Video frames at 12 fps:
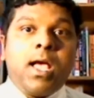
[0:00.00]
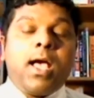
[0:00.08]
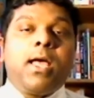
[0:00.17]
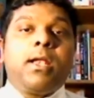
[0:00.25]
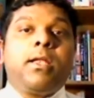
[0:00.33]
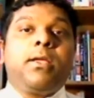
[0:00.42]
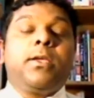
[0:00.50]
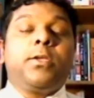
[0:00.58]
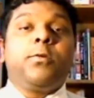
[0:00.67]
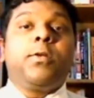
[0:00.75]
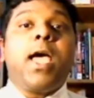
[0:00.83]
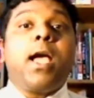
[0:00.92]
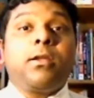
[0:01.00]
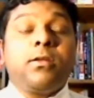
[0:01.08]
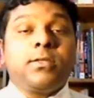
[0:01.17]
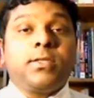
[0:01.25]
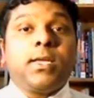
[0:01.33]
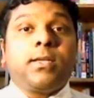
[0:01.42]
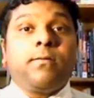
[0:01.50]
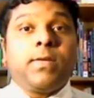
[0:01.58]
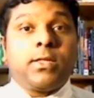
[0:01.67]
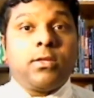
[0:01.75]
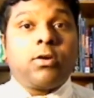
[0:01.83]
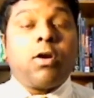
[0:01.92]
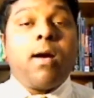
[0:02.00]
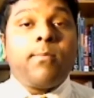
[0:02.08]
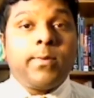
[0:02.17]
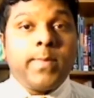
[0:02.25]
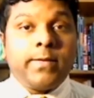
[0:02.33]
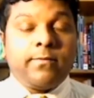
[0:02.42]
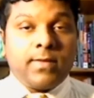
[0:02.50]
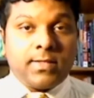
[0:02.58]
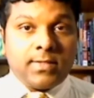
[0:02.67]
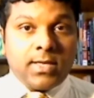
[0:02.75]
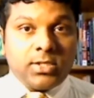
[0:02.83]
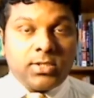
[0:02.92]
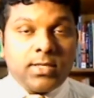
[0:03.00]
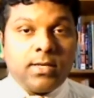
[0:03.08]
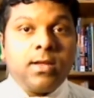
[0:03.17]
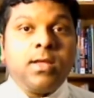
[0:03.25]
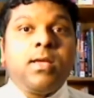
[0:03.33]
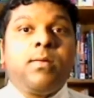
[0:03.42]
And uh, you diagnose it with complement fixation